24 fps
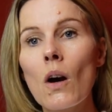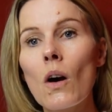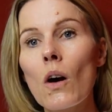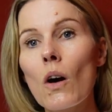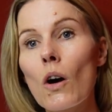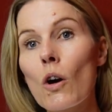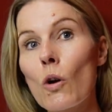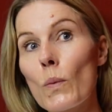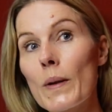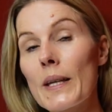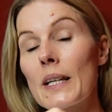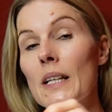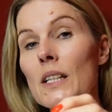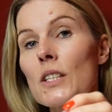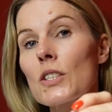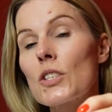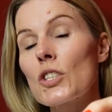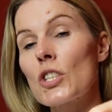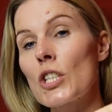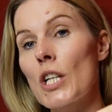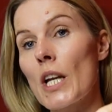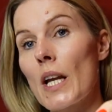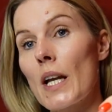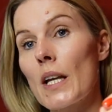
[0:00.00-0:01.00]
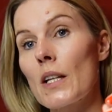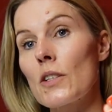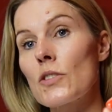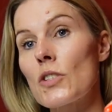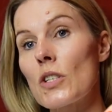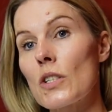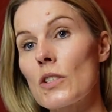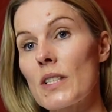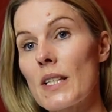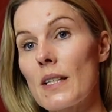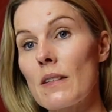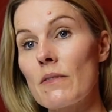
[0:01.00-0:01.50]
or we can change
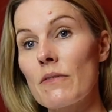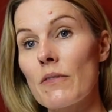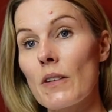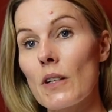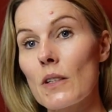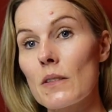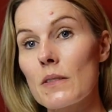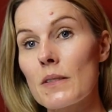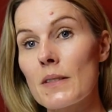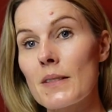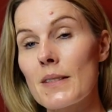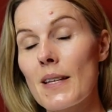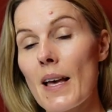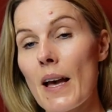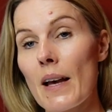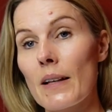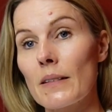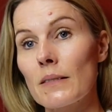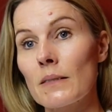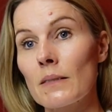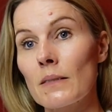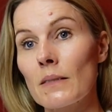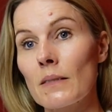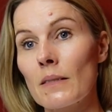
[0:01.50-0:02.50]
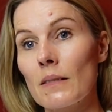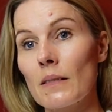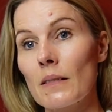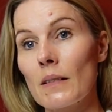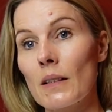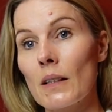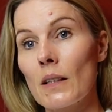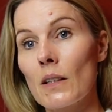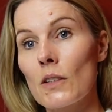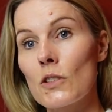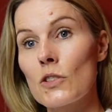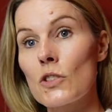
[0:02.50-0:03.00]
our default setting
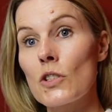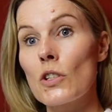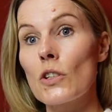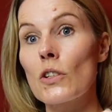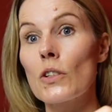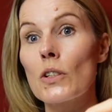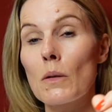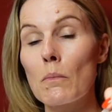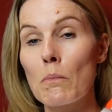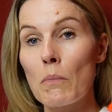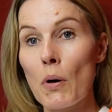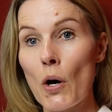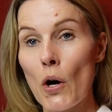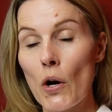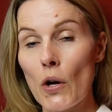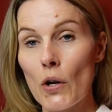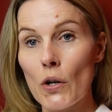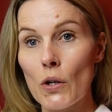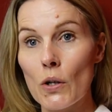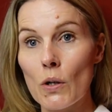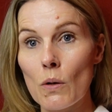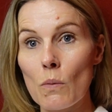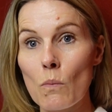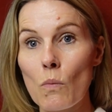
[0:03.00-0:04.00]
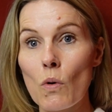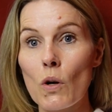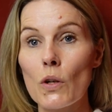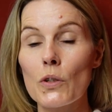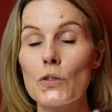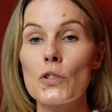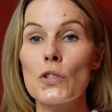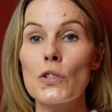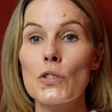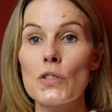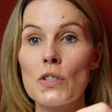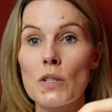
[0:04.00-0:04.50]
to an empowering
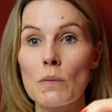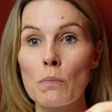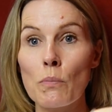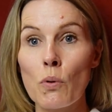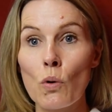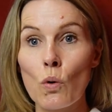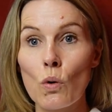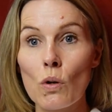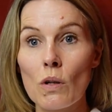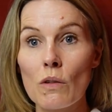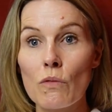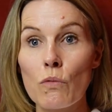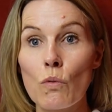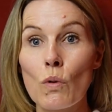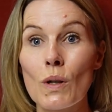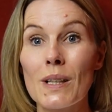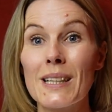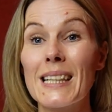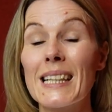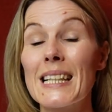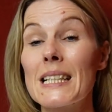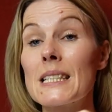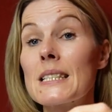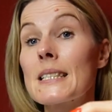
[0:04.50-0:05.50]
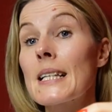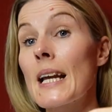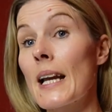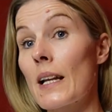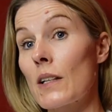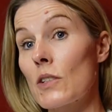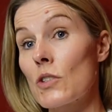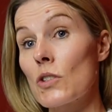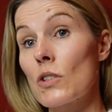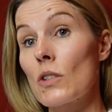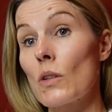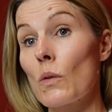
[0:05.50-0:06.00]
one, to a supportive one, an
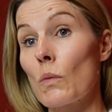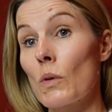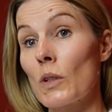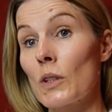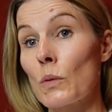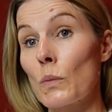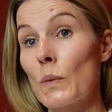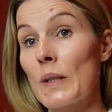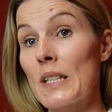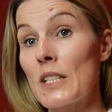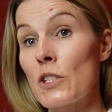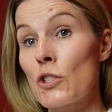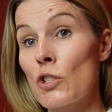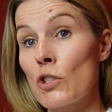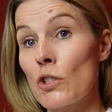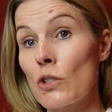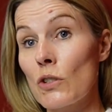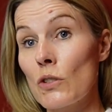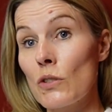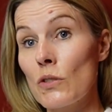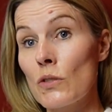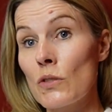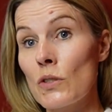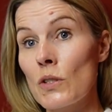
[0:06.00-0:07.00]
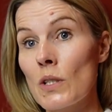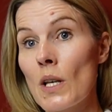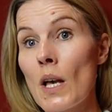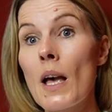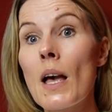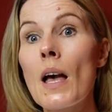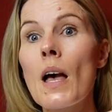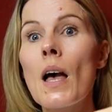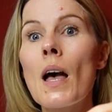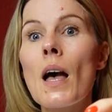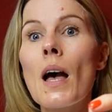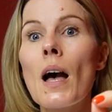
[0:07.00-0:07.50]
intentional one that we choose,
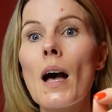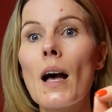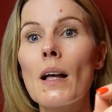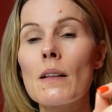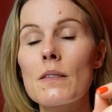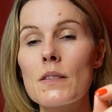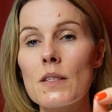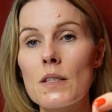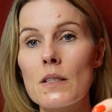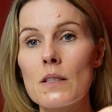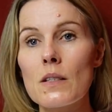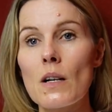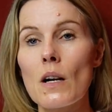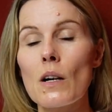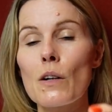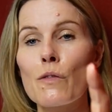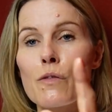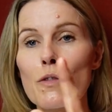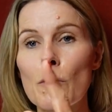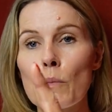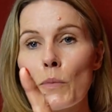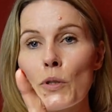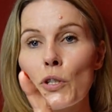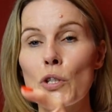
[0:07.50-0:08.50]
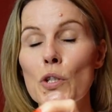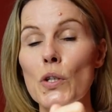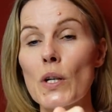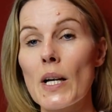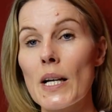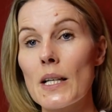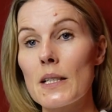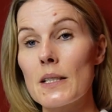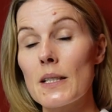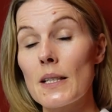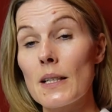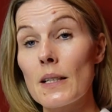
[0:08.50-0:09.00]
and start from a new
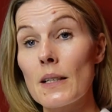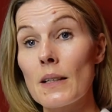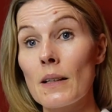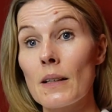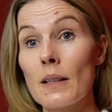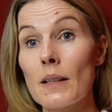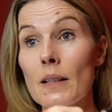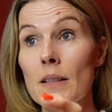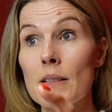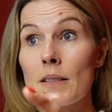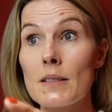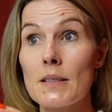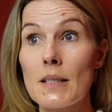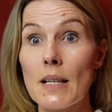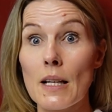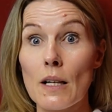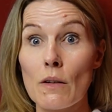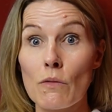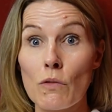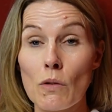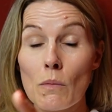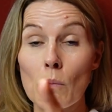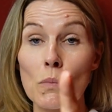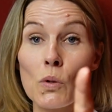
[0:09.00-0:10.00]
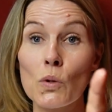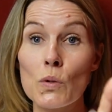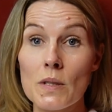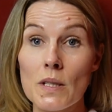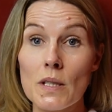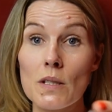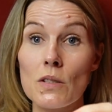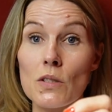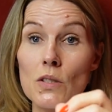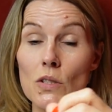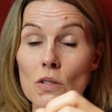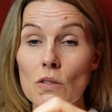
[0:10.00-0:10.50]
idea instead of what most
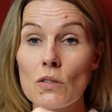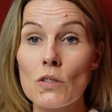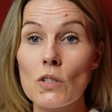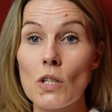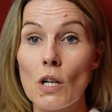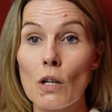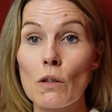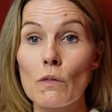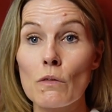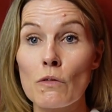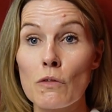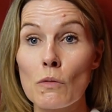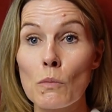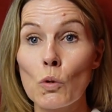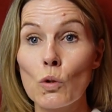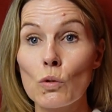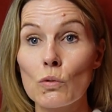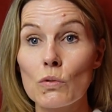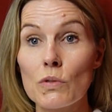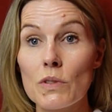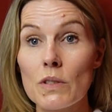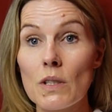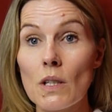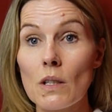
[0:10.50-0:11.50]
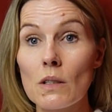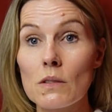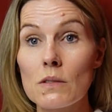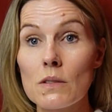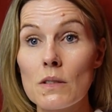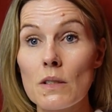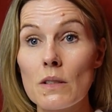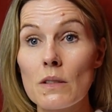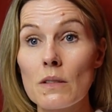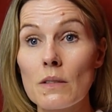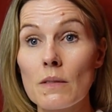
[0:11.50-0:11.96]
days do, starting from old results.